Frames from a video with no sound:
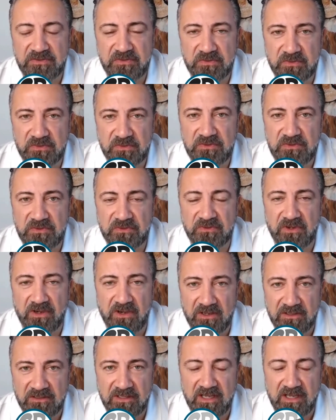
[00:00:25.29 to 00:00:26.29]
through your
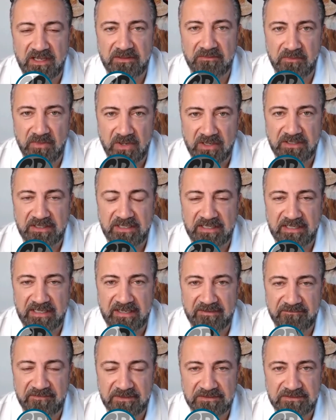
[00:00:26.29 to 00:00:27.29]
online marketing
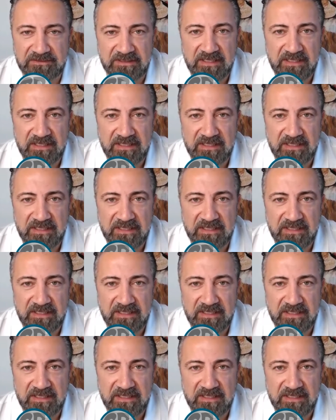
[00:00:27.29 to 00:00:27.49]
efforts.